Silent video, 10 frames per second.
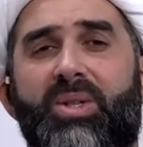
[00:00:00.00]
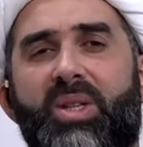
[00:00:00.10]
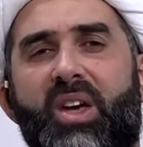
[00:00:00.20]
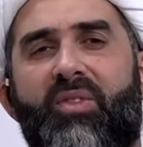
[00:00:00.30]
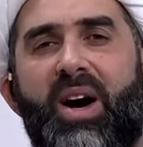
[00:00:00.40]

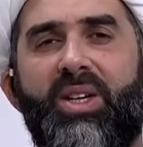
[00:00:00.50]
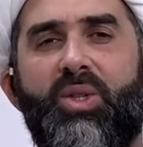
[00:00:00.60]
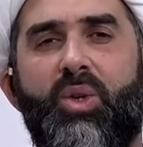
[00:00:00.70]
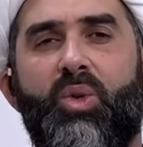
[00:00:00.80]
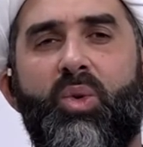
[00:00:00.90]
thing for us
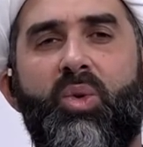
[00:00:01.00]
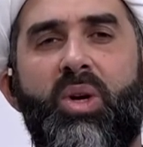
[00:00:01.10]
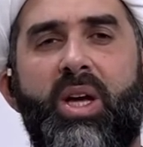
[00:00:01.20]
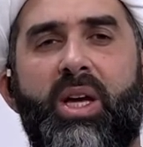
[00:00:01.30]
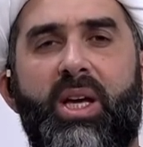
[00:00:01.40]
to do
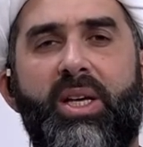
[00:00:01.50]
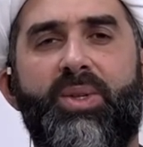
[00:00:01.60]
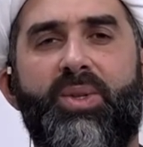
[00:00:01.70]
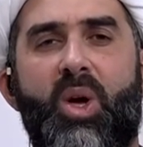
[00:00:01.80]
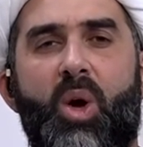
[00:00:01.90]

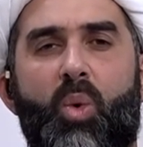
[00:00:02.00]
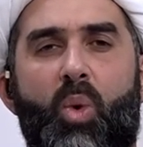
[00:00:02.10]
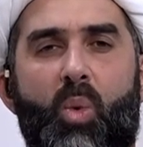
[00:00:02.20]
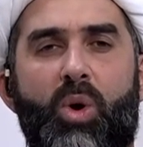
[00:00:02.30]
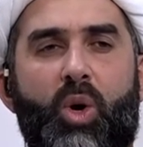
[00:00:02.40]
is
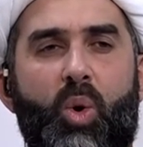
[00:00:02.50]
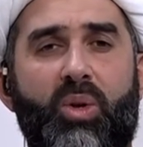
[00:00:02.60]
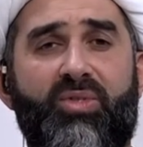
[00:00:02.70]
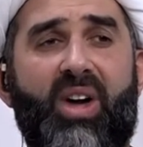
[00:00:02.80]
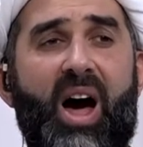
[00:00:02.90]
what we call
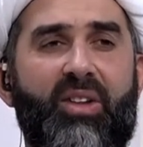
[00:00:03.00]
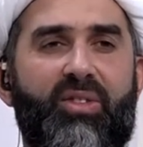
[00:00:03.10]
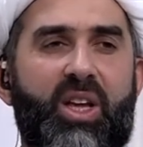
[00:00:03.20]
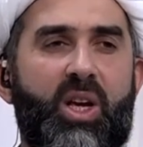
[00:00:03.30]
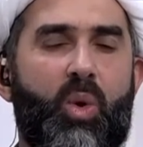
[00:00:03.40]

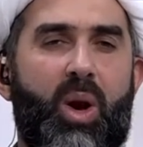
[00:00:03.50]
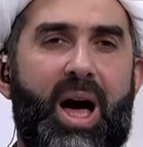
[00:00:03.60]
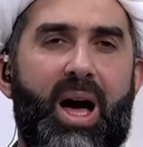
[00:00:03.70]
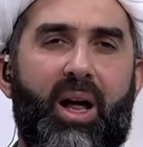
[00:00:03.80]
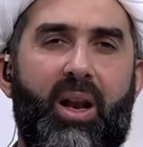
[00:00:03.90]
ta'tilul
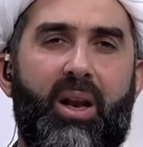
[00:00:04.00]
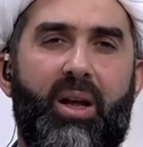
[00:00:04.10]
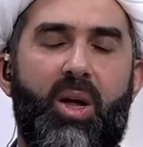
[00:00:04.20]
aql,